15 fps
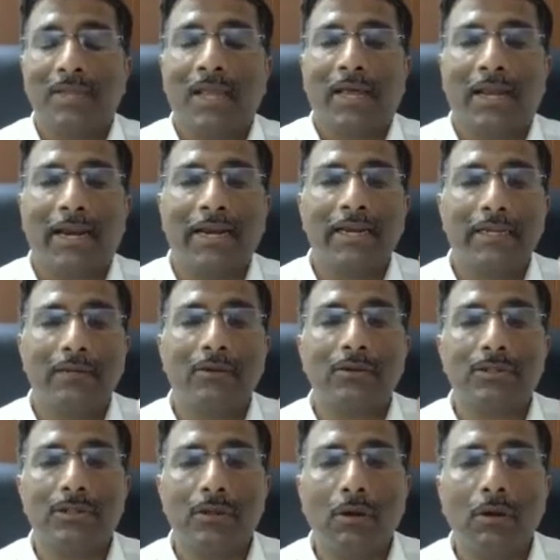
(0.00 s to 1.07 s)
right?
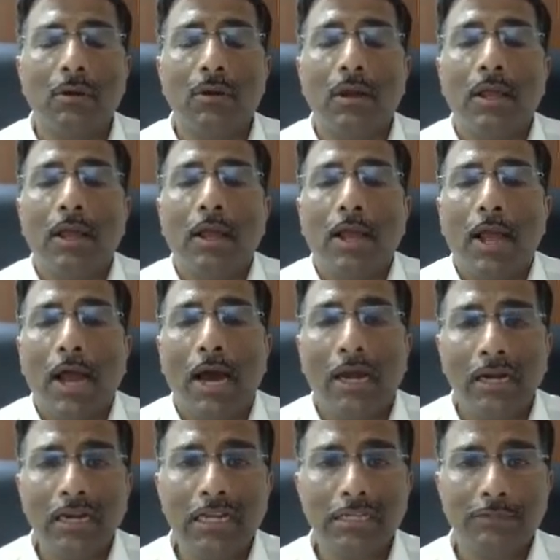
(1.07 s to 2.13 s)
So
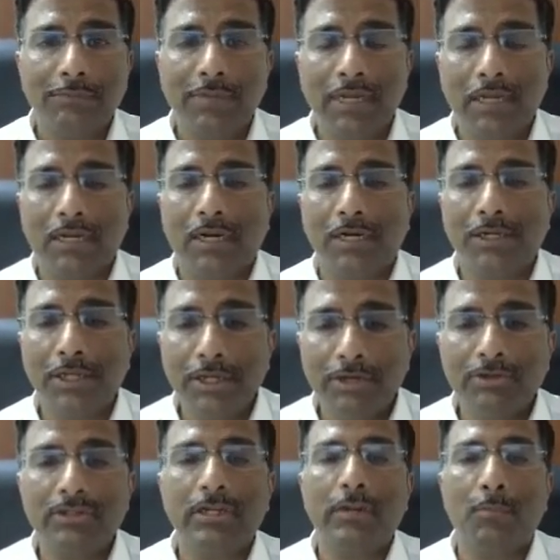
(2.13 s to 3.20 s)
unless we
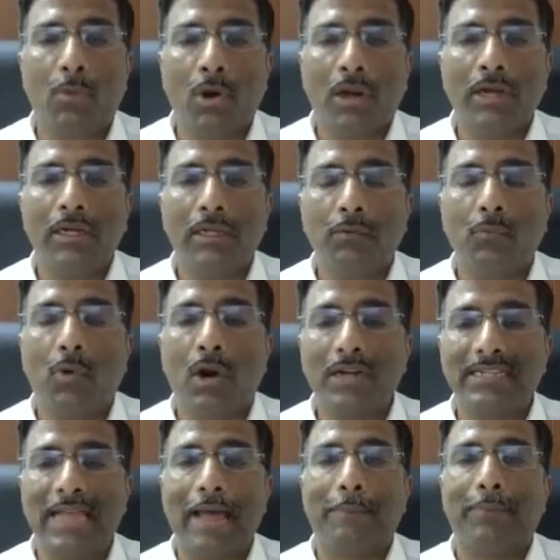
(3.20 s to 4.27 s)
continuously monitor
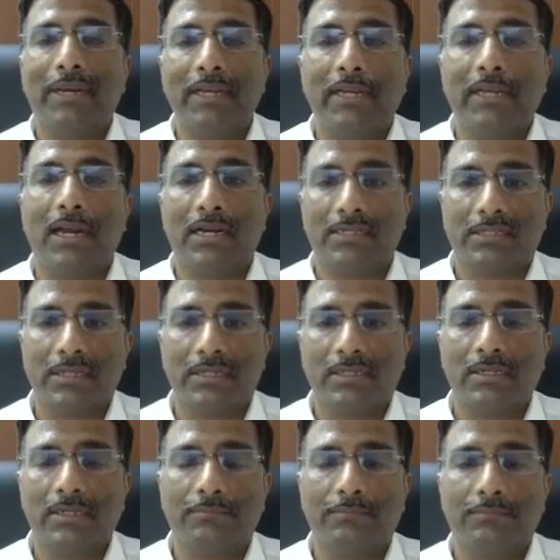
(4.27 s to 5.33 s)
what's happening in our
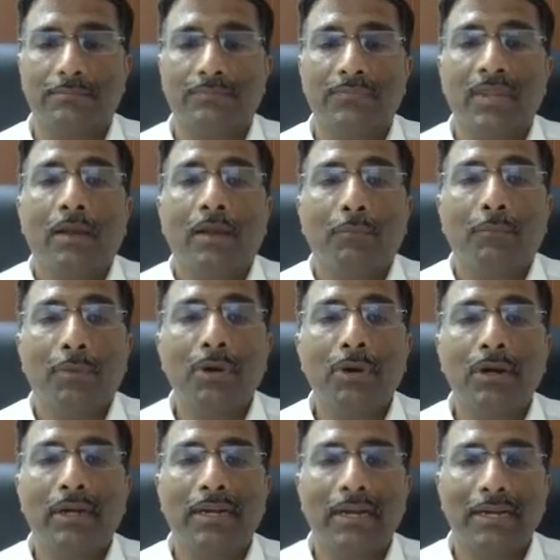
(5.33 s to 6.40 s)
system, we
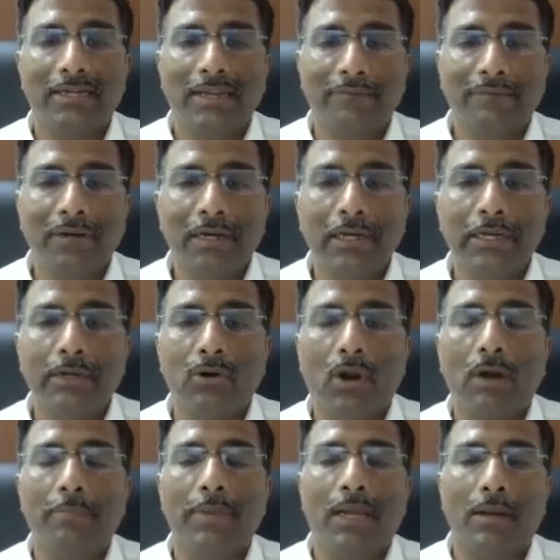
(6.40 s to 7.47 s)
would definitely
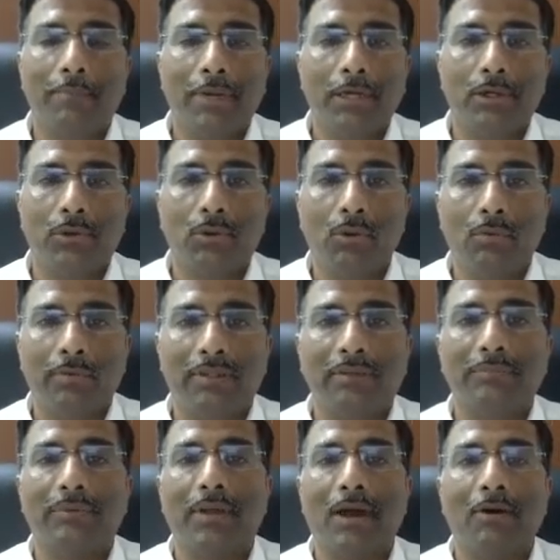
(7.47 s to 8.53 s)
not be coming to know
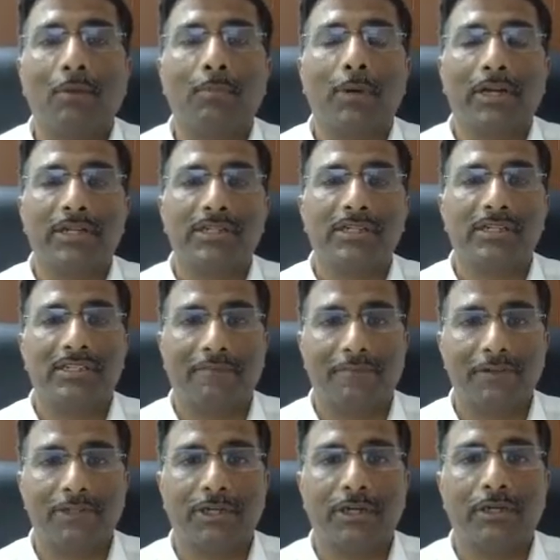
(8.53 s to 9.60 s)
whether our protection is
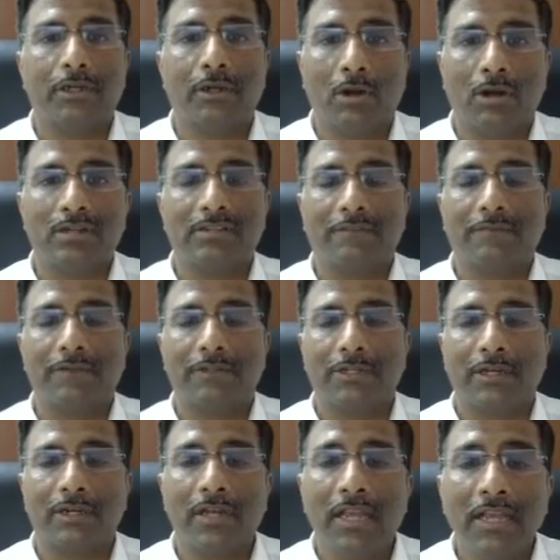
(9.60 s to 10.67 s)
sufficient, not
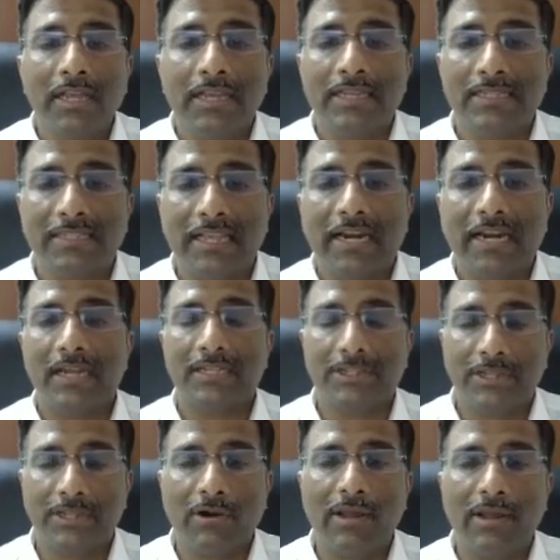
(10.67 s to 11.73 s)
sufficient. Is there a
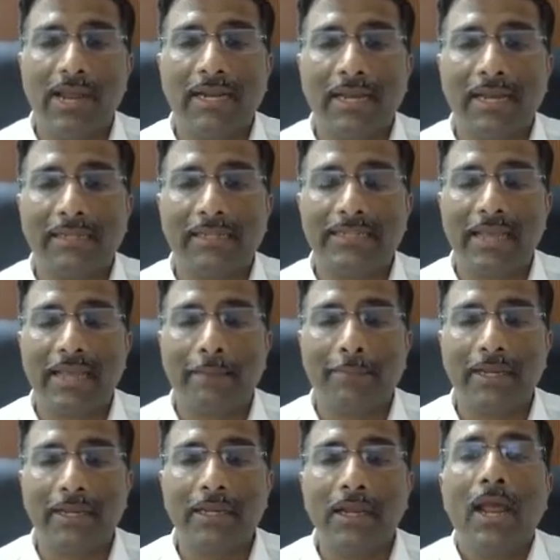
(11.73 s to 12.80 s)
zero-day attack that's
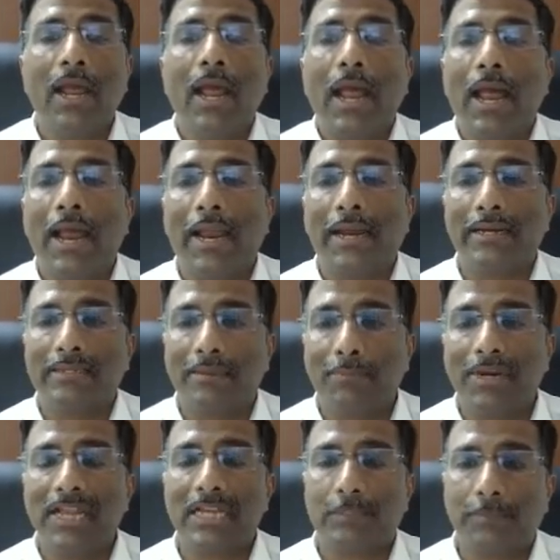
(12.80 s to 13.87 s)
happening and
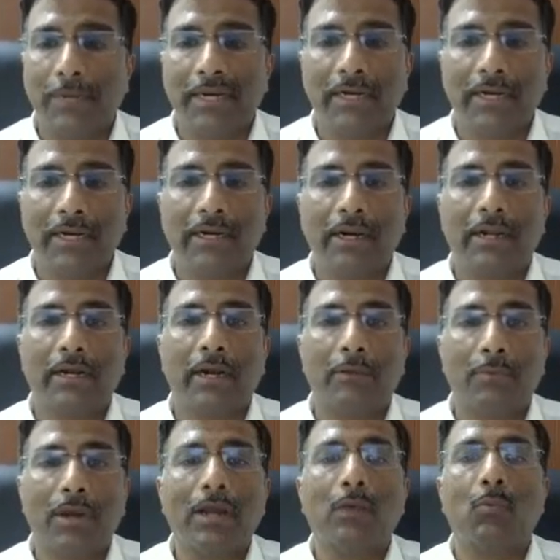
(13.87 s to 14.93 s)
somebody has penetrated a
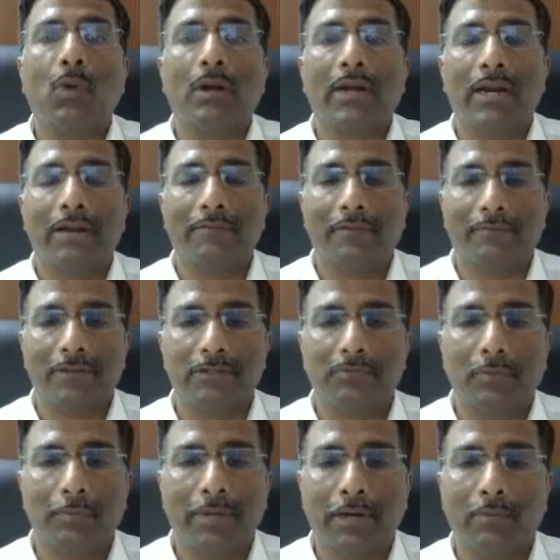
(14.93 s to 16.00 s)
network, and what kind of defense
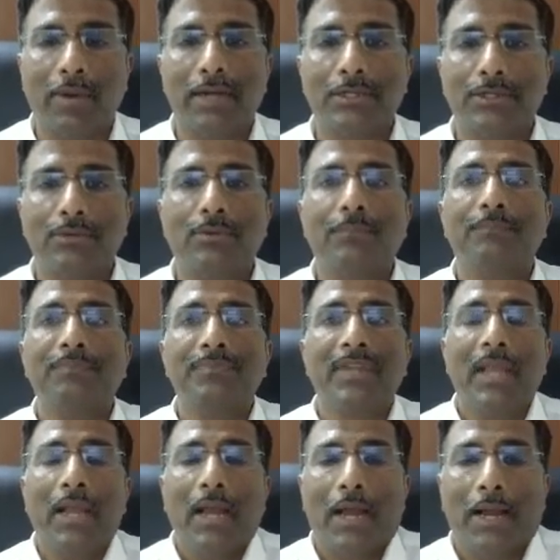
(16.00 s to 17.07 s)
will be required? So
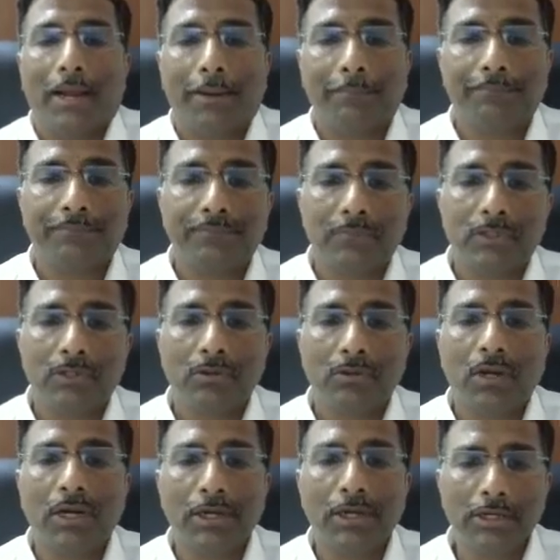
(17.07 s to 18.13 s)
So
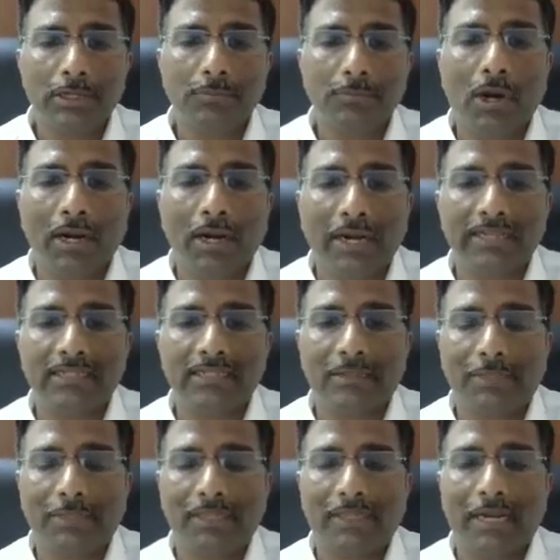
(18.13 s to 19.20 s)
continuous monitoring is
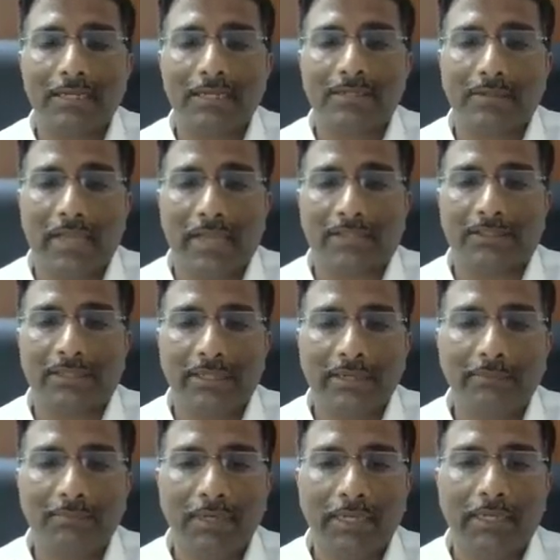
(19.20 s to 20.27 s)
something that is
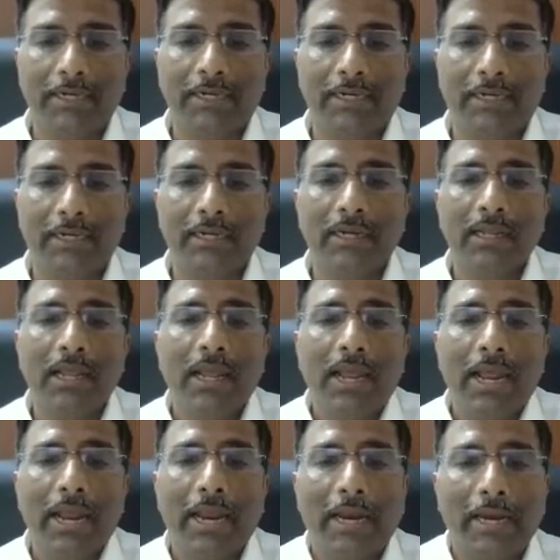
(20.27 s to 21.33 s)
extremely critical.
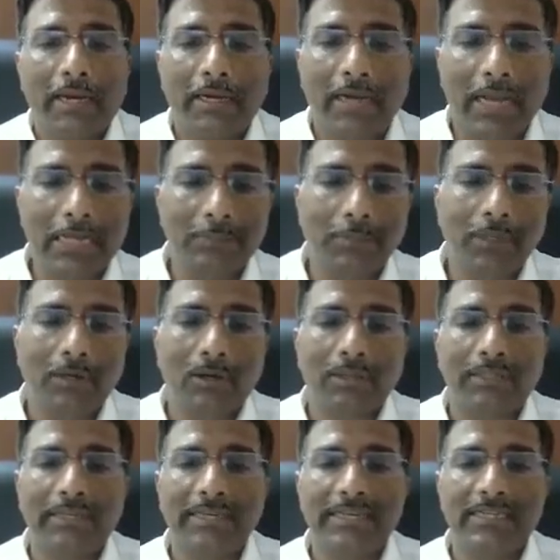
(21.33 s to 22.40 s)
And last but not
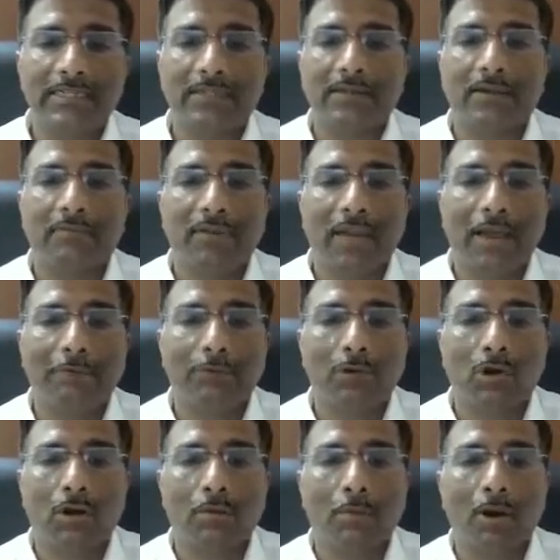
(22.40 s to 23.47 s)
the least, we'll have to
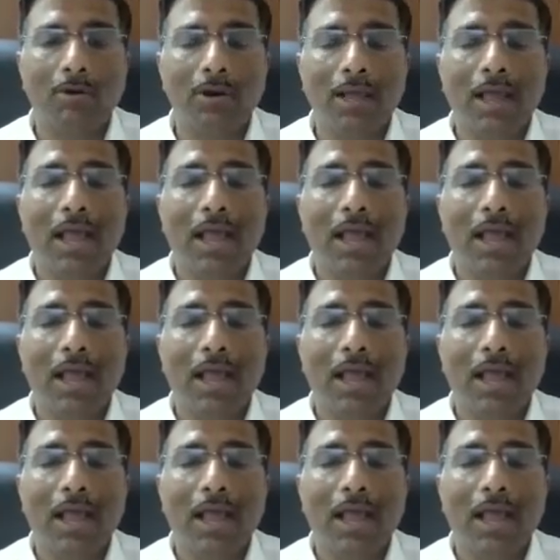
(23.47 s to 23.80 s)
talk about